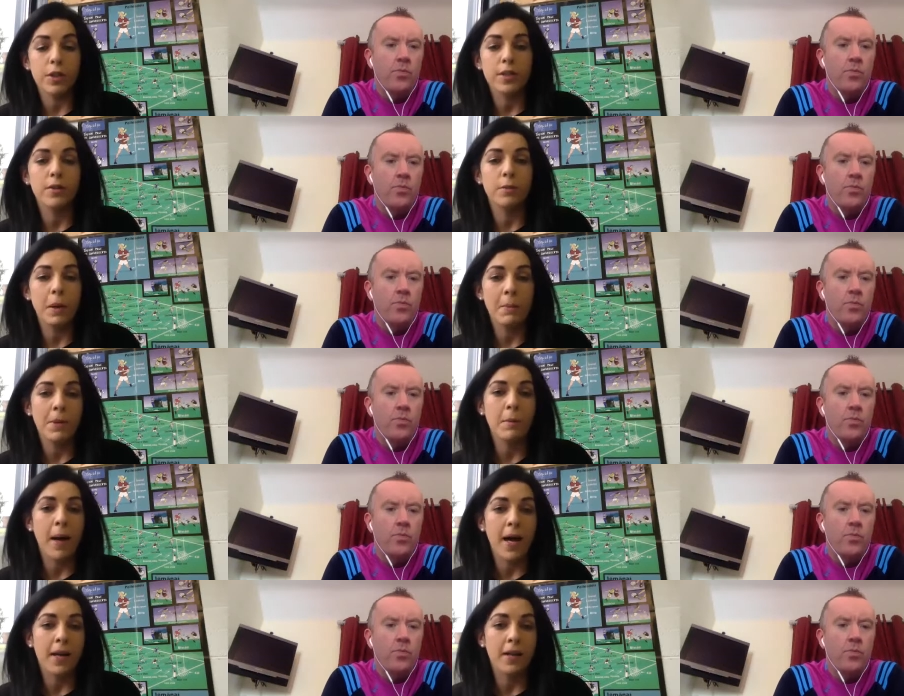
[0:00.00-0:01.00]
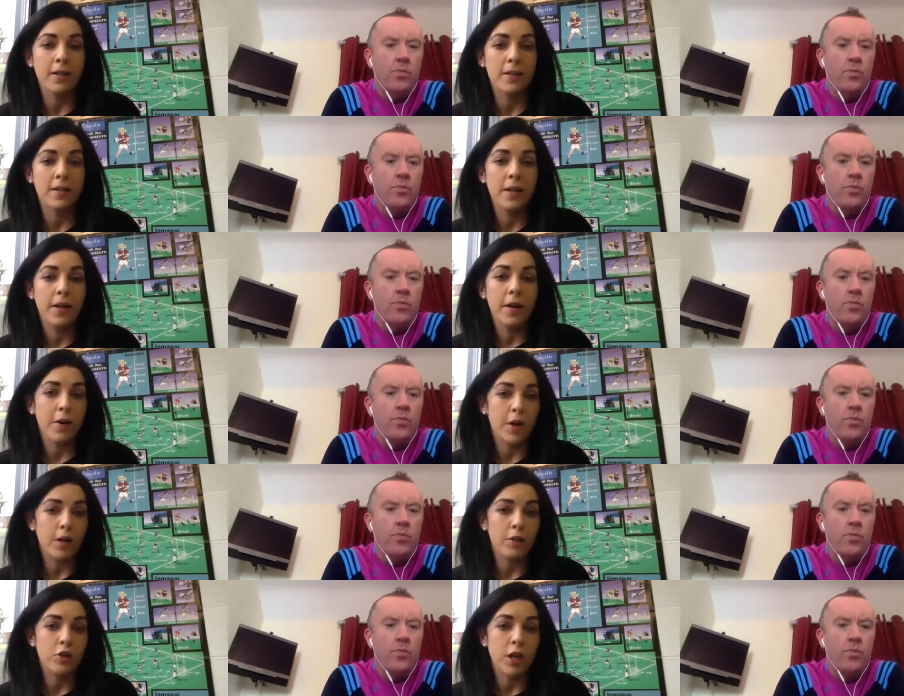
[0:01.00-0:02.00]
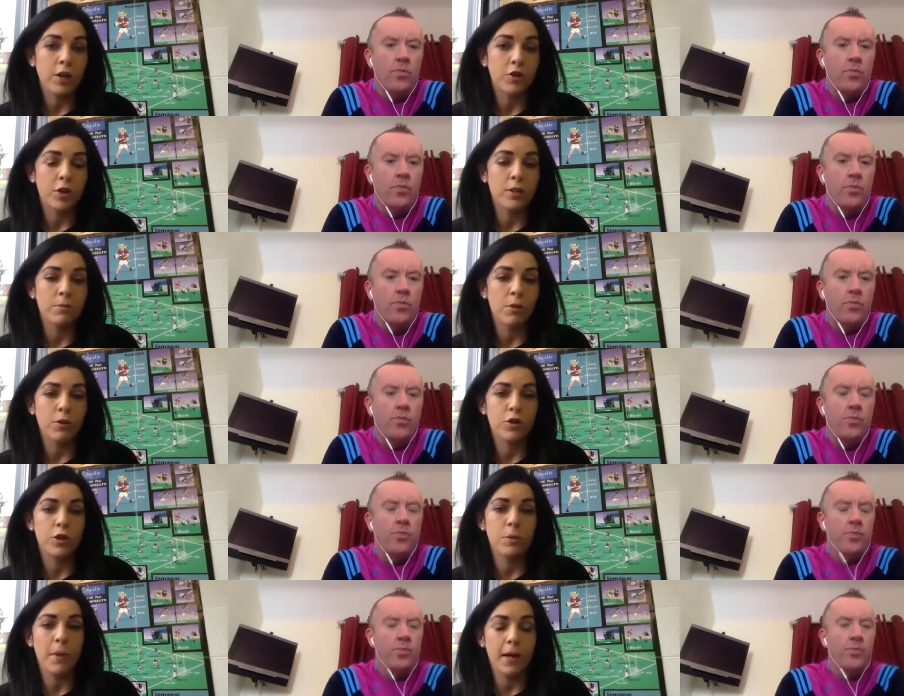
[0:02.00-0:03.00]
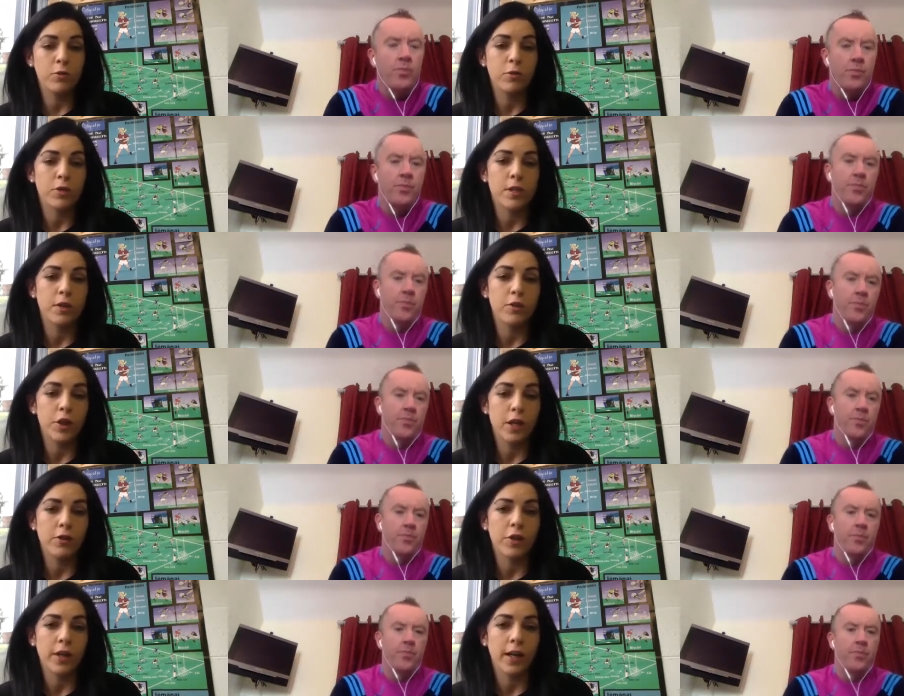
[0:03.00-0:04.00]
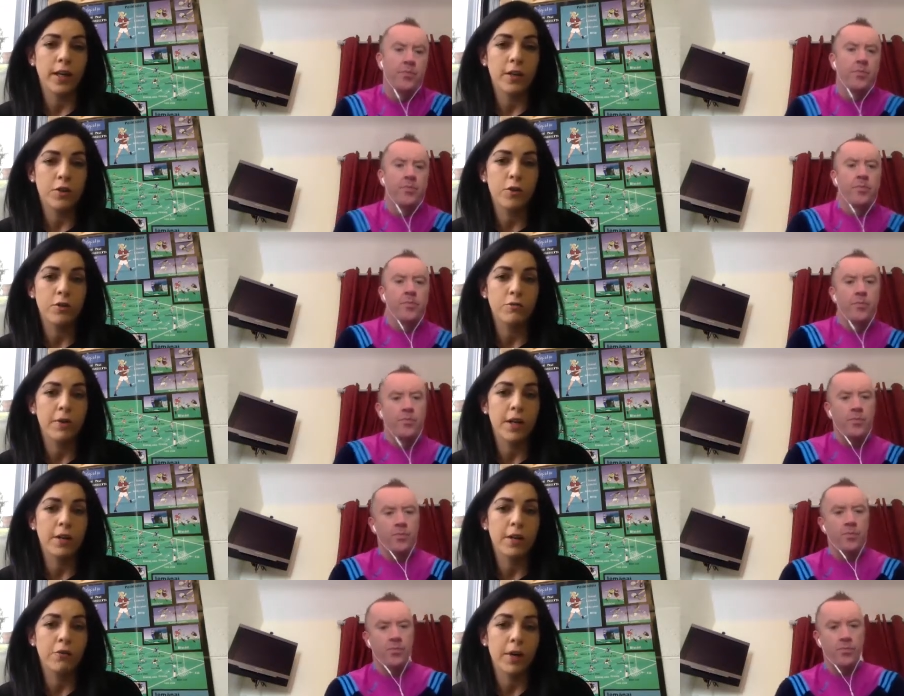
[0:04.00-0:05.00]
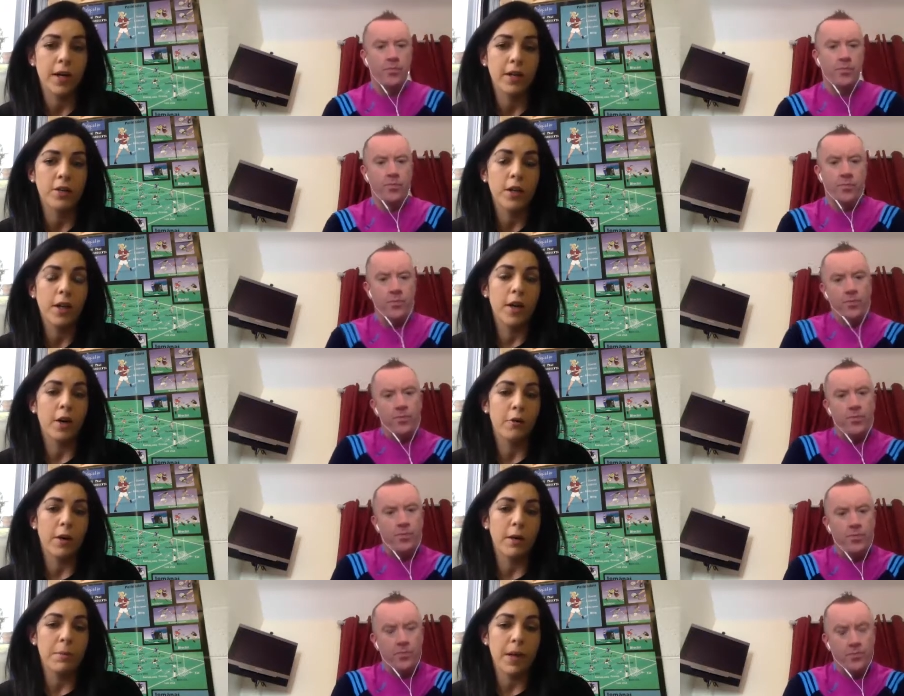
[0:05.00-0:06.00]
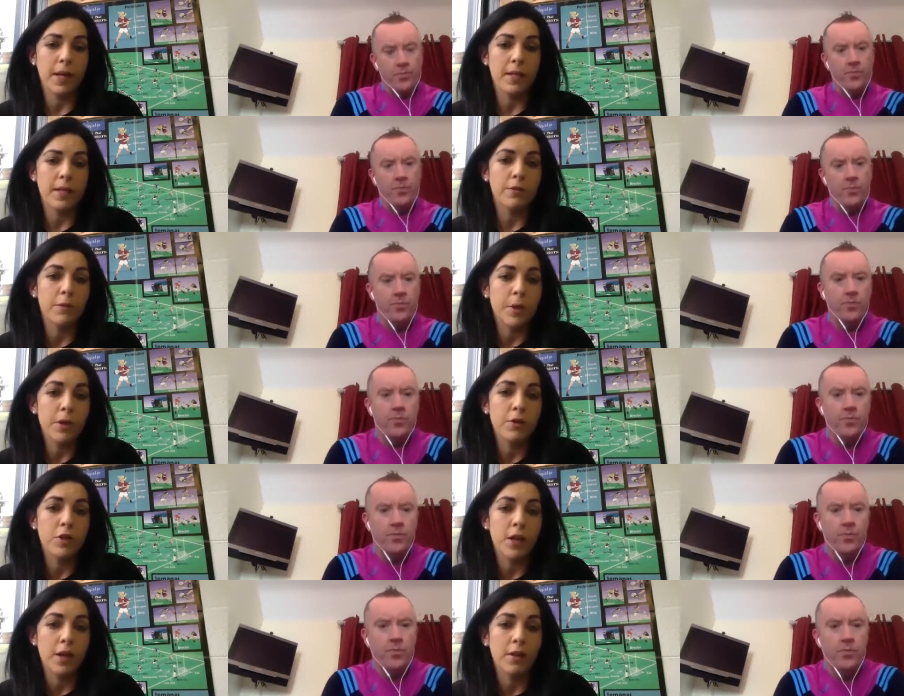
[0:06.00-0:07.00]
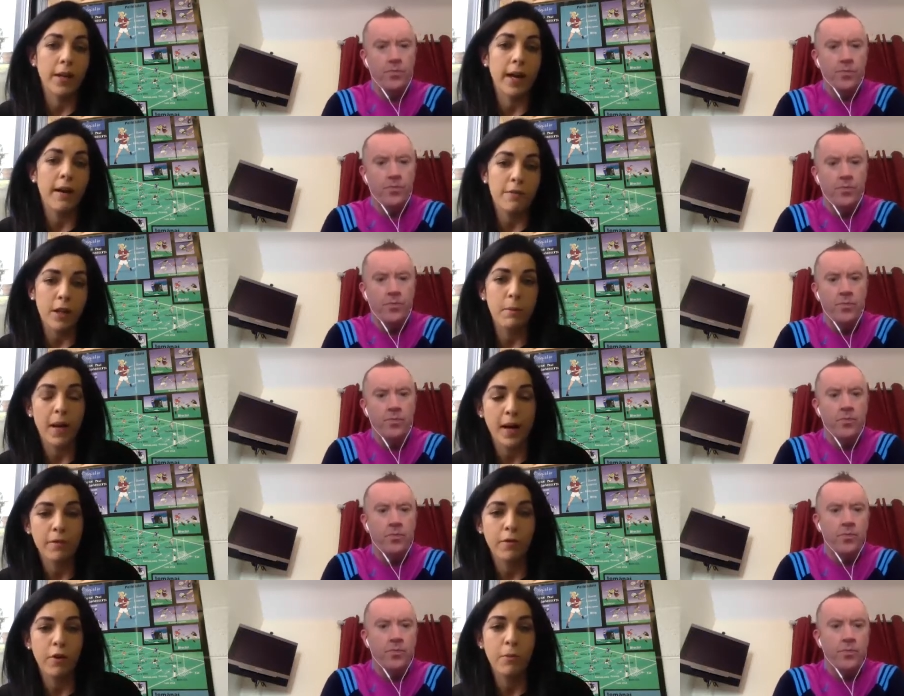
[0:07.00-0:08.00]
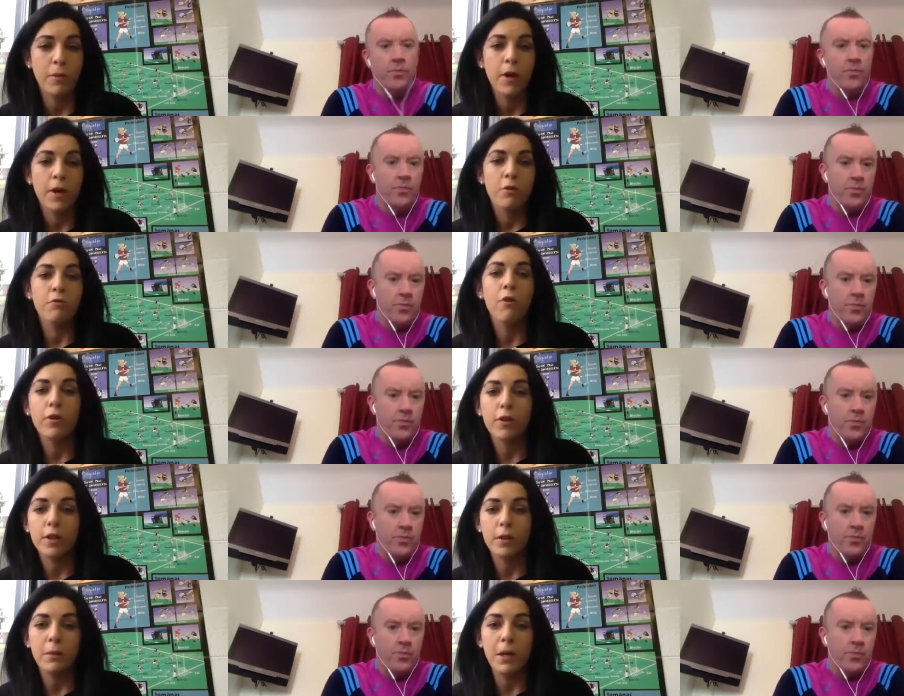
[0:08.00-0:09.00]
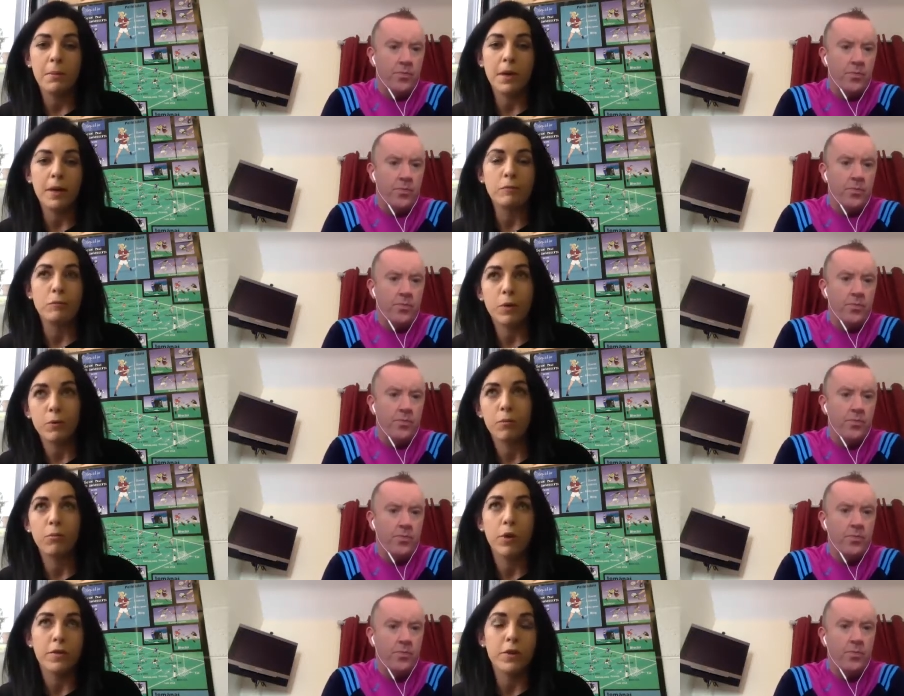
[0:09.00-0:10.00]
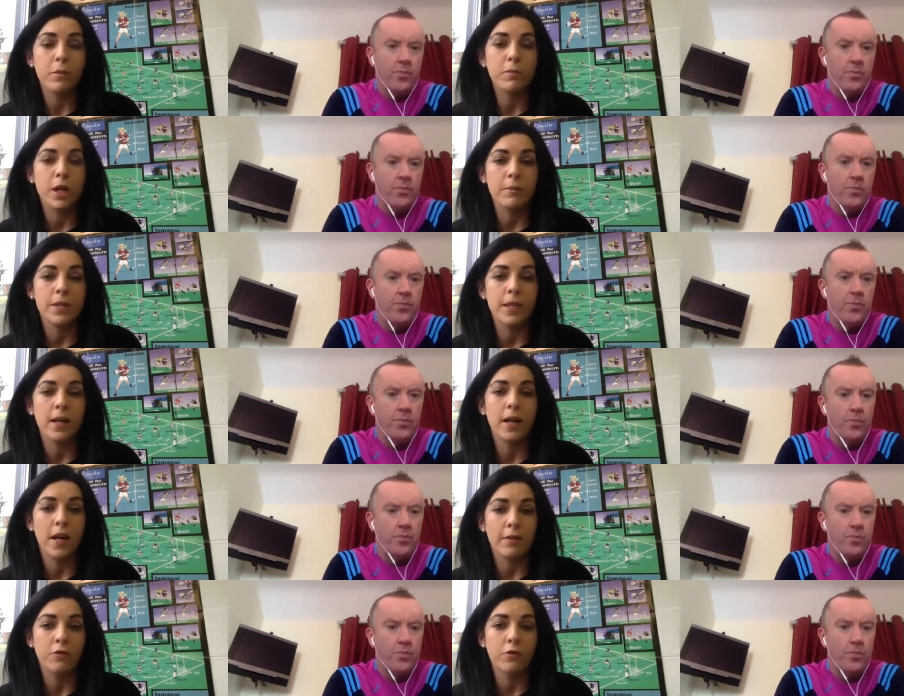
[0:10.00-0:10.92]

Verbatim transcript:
Speaker 1: so maybe the panels are not changing as much the management is not changing and it does really create a great basis from year to year they have that platform rather than maybe we would have sometimes seen a lot of